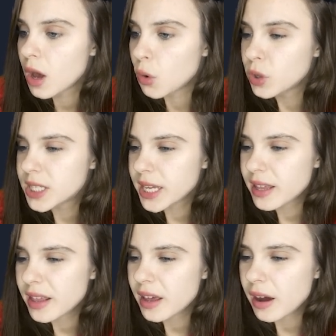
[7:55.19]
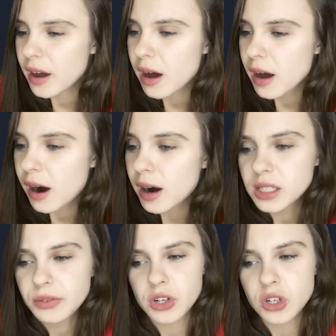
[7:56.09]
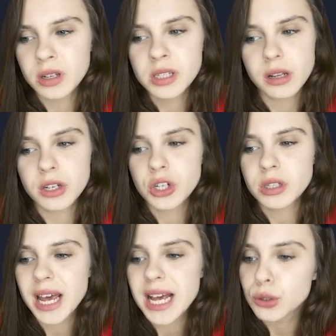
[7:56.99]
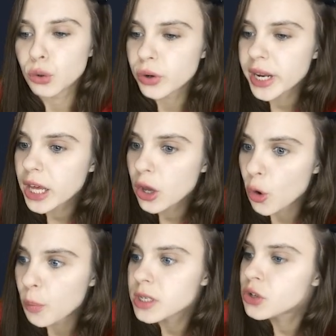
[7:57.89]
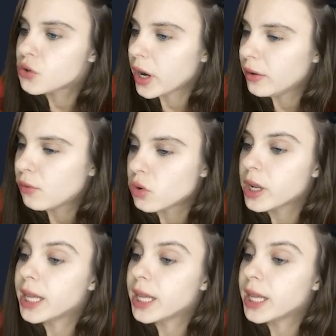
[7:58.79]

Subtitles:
We see that the artificial intelligence has already opened a trade for an